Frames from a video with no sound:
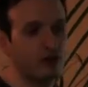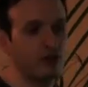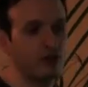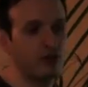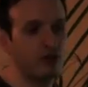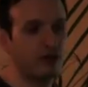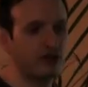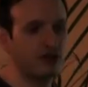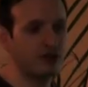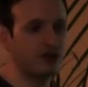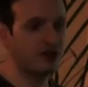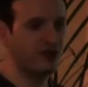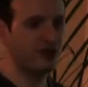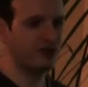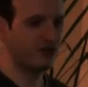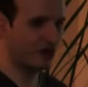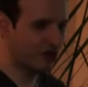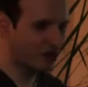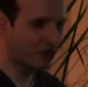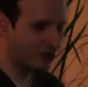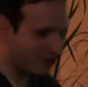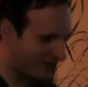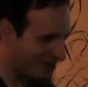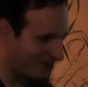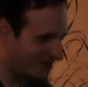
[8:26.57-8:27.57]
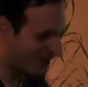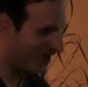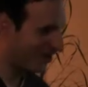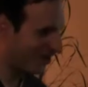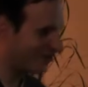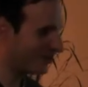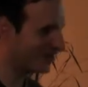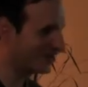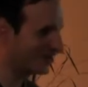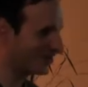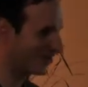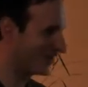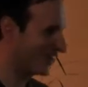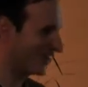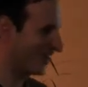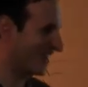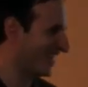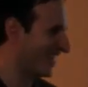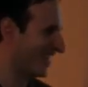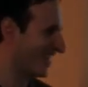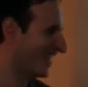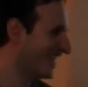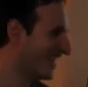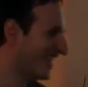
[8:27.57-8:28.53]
Burn Alpha 3